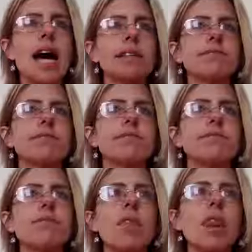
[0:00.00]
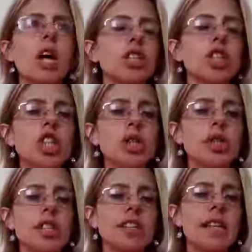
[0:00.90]
and not
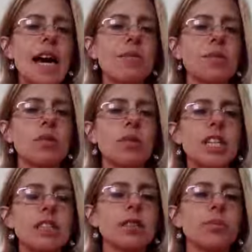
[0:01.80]
using them is a wasted